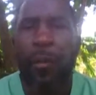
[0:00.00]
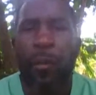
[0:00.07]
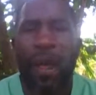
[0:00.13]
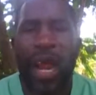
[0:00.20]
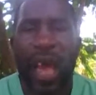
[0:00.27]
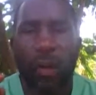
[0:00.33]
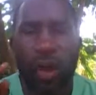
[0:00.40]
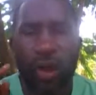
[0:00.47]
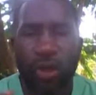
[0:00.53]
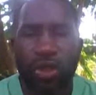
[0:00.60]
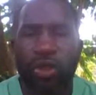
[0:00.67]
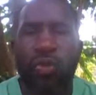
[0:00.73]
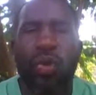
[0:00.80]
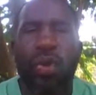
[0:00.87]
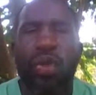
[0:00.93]
Well, I want to
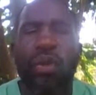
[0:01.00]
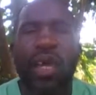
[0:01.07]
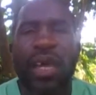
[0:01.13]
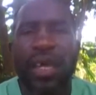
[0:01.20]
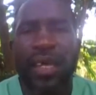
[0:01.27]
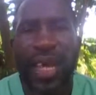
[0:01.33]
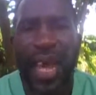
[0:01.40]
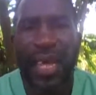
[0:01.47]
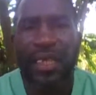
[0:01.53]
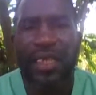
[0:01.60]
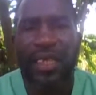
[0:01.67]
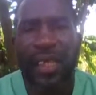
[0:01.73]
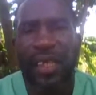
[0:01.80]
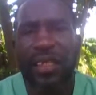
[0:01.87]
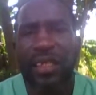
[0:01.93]
show you that
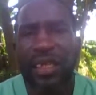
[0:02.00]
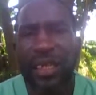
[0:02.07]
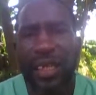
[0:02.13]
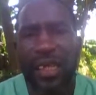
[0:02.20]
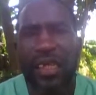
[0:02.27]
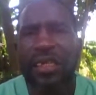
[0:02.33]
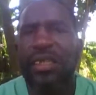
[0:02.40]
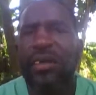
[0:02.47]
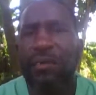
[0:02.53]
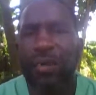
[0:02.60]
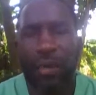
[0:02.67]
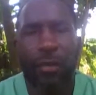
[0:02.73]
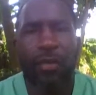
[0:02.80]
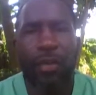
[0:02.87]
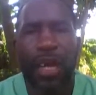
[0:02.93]
it is
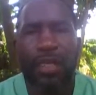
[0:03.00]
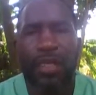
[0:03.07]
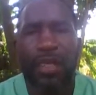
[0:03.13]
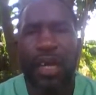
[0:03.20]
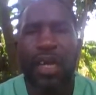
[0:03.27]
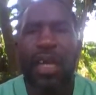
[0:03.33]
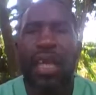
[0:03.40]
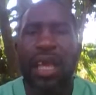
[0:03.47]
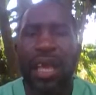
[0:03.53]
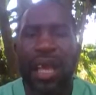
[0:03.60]
very practical.